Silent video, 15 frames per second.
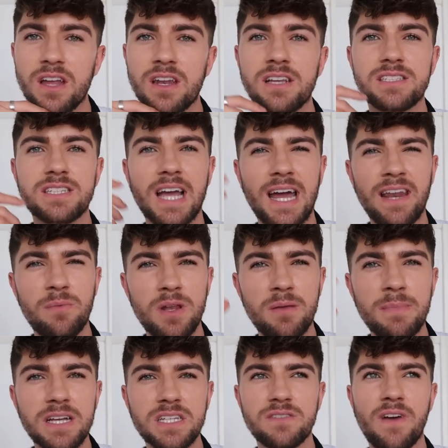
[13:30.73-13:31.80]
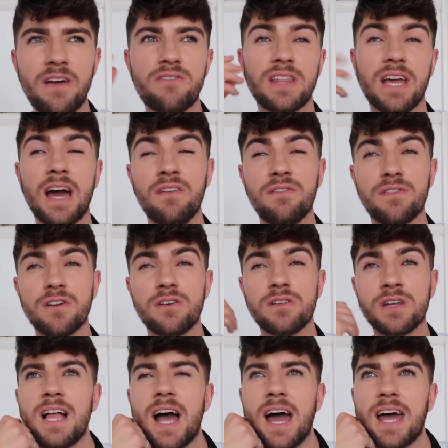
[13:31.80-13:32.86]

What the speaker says: and it's kind of been a mix of everything and food.